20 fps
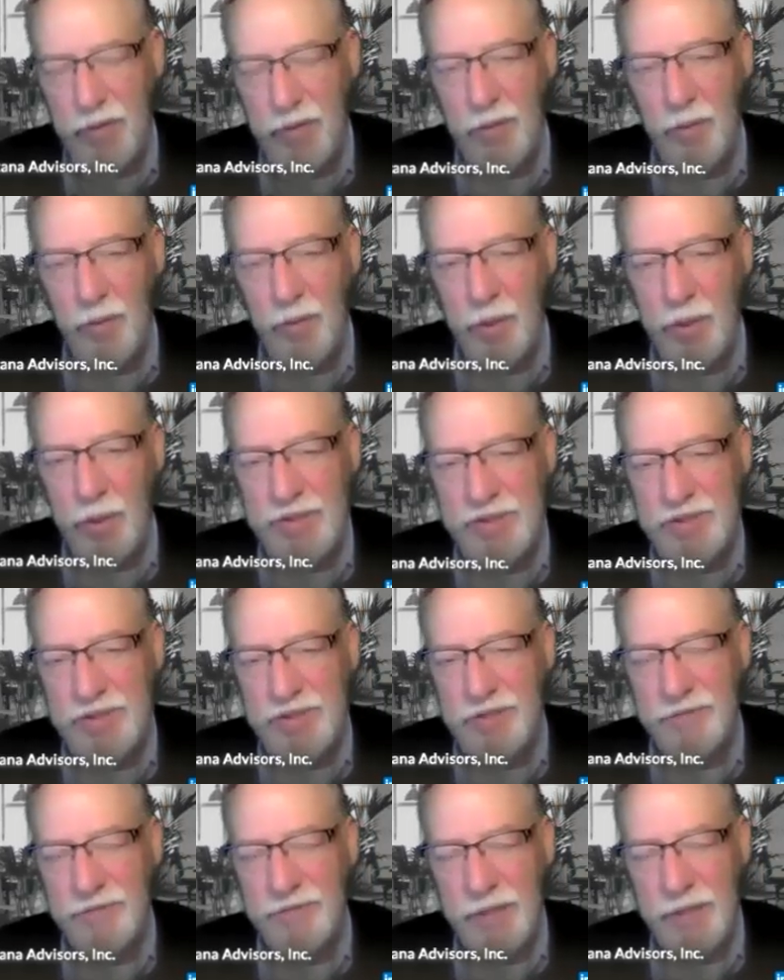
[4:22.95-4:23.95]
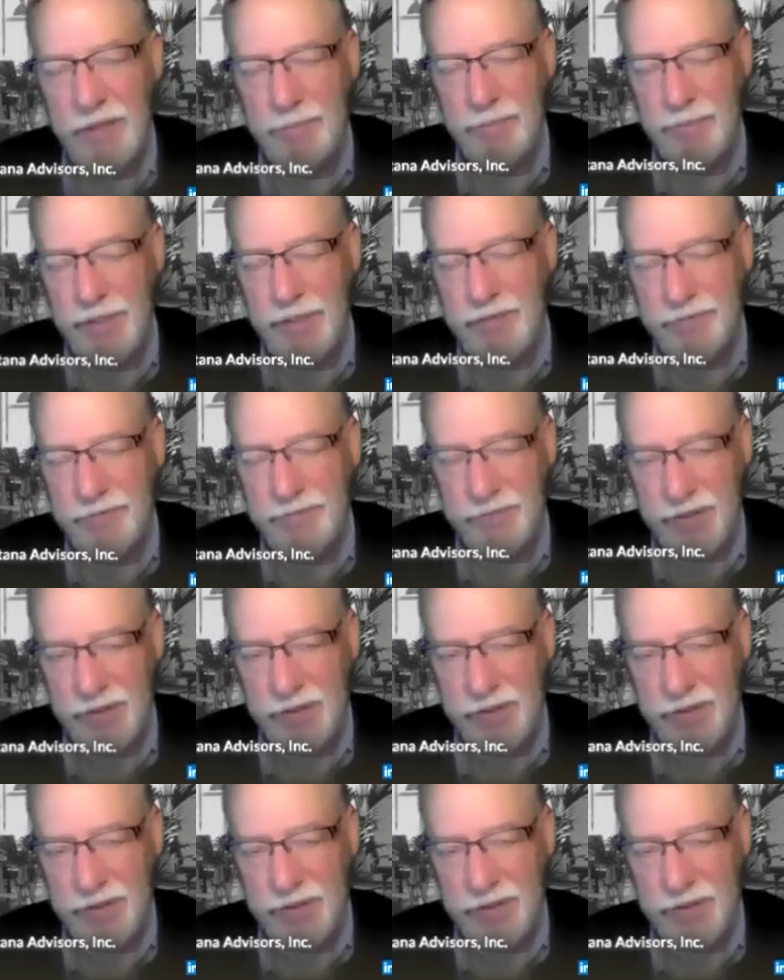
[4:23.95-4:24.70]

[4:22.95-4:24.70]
Whereas a defined benefit